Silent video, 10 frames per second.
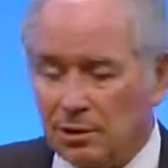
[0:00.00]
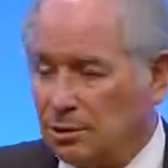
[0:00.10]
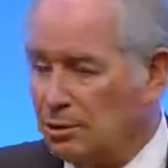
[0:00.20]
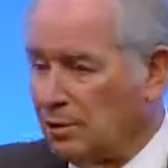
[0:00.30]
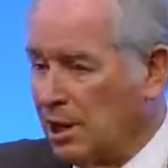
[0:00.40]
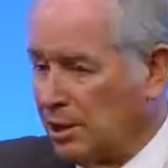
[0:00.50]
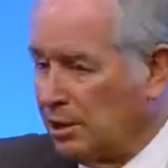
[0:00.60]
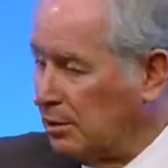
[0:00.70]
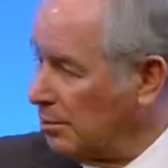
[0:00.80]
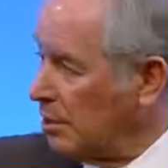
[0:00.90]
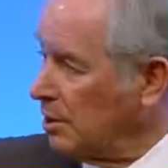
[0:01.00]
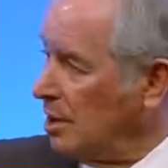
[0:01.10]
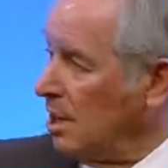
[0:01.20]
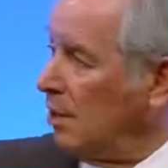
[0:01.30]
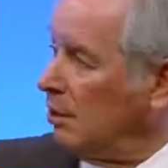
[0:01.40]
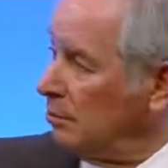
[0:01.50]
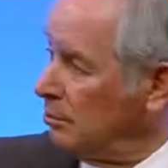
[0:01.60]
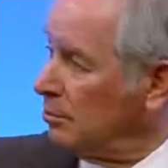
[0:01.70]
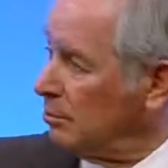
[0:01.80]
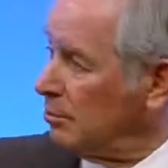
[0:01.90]
you're getting it right now
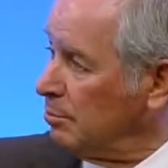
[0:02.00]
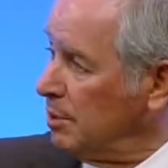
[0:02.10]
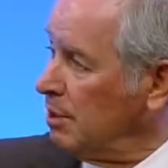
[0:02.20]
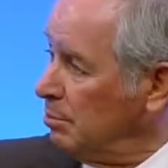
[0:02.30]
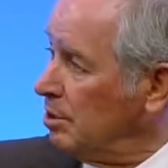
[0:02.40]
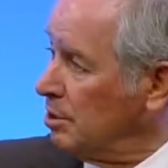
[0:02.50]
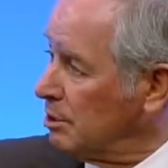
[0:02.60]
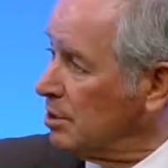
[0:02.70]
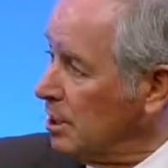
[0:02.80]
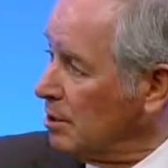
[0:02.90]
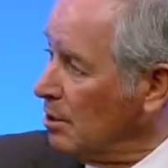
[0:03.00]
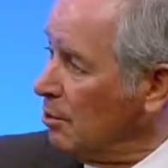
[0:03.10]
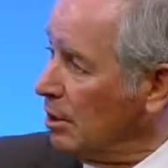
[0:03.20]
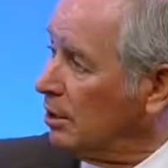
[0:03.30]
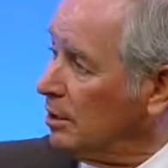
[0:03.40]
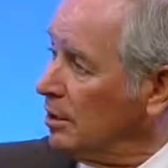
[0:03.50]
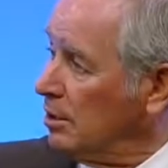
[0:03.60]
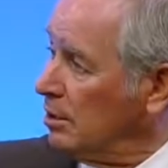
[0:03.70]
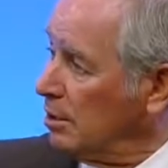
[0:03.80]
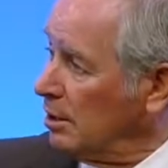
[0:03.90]
from me because I know it.
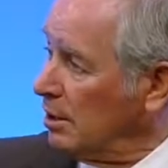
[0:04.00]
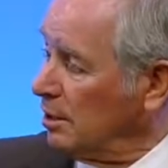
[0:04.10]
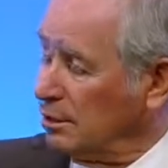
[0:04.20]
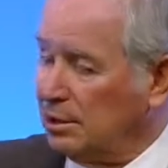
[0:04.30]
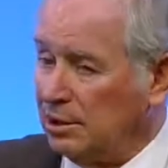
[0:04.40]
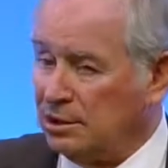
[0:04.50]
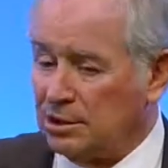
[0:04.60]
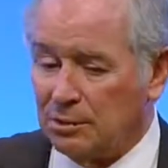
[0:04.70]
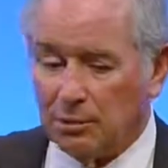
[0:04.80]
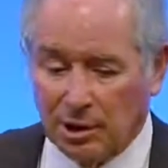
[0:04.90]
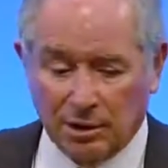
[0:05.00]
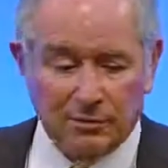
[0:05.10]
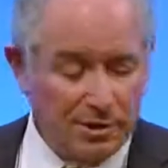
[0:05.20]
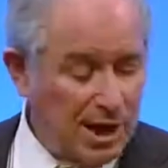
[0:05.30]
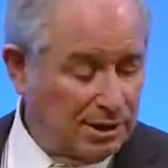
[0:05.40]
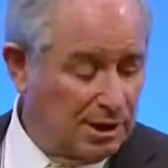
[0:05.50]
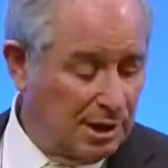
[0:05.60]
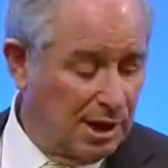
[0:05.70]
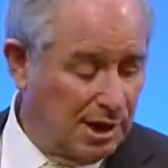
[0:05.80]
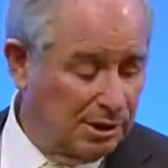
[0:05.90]
And he said, well, if that's the
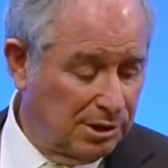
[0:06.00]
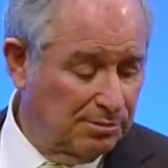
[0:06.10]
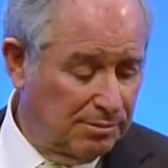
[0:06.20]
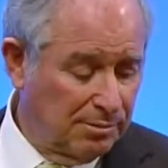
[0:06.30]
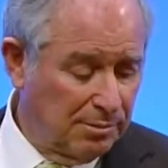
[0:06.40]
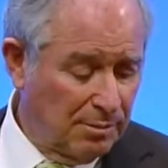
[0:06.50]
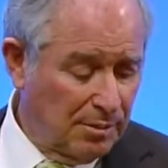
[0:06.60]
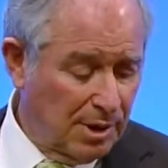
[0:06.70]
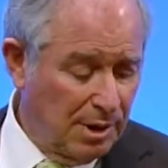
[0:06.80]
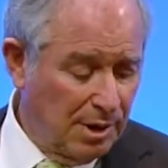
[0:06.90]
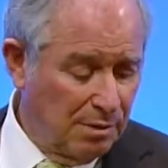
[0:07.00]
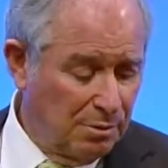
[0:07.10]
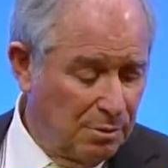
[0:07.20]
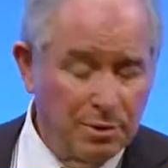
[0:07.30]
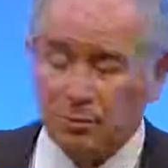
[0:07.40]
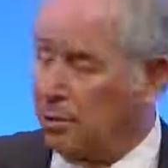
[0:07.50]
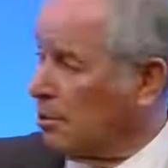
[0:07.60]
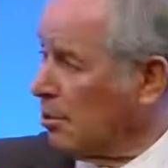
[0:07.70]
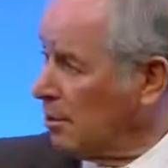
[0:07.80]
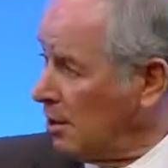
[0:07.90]
case, we are
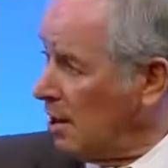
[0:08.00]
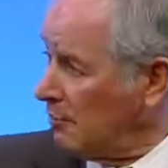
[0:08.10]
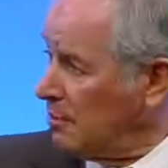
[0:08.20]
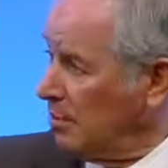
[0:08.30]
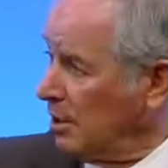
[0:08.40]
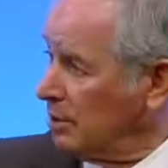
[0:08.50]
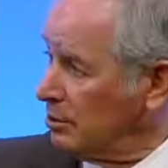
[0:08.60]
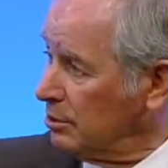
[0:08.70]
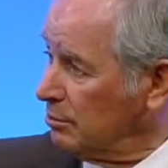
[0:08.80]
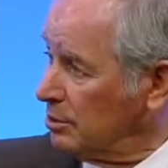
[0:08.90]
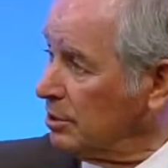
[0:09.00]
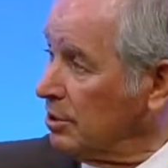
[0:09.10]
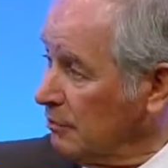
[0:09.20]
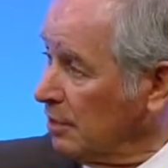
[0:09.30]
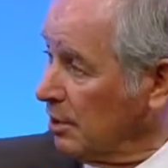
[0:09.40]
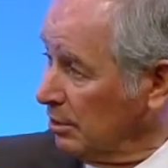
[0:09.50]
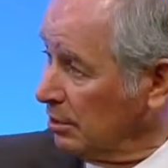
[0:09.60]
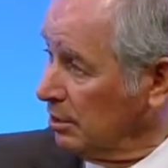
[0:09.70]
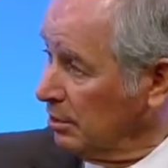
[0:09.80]
going to have to make some significant